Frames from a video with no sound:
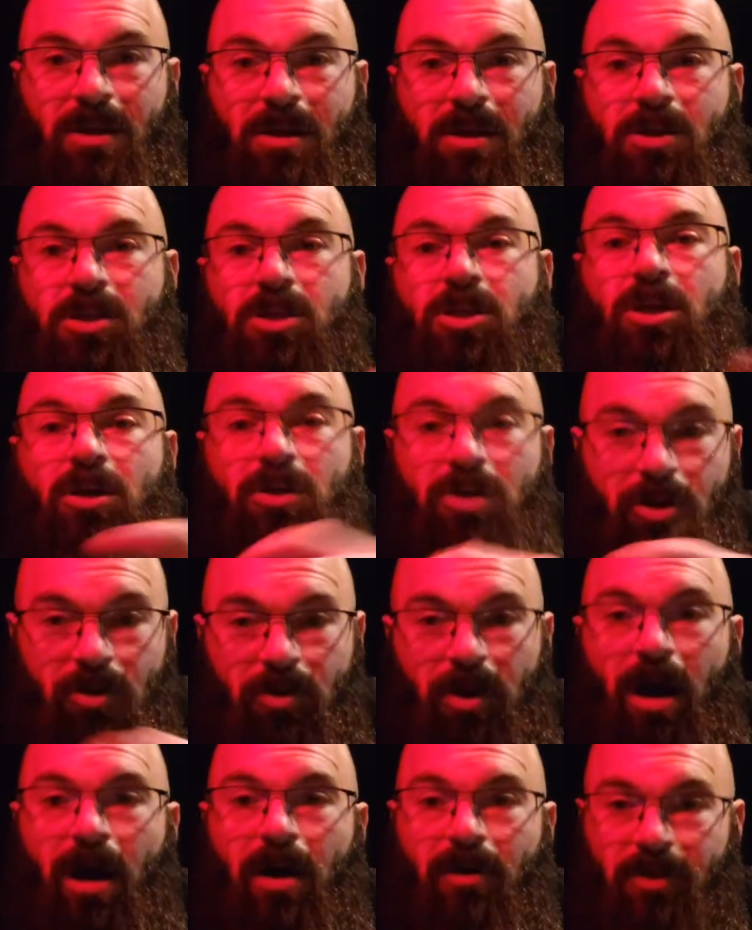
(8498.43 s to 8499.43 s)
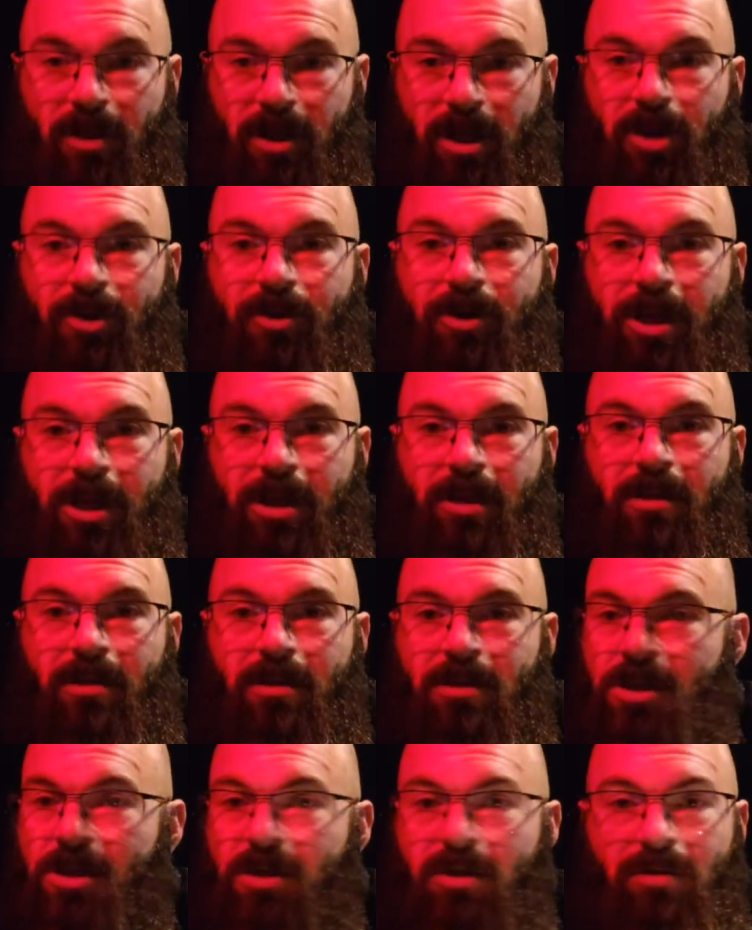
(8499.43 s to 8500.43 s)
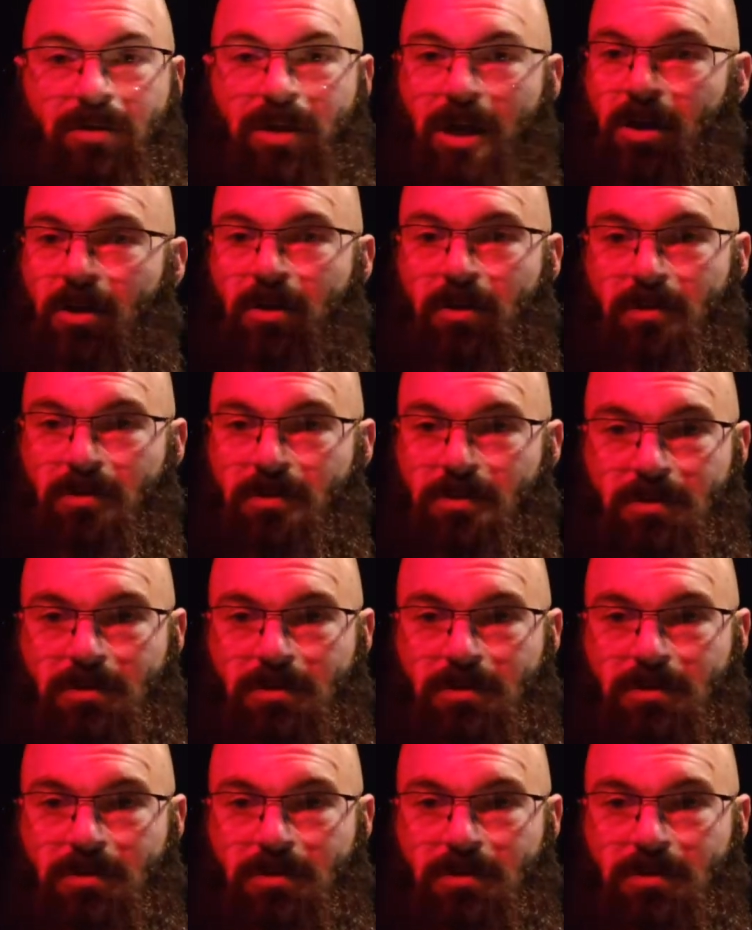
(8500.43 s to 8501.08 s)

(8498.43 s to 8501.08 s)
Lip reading: you do all the loading. You don't,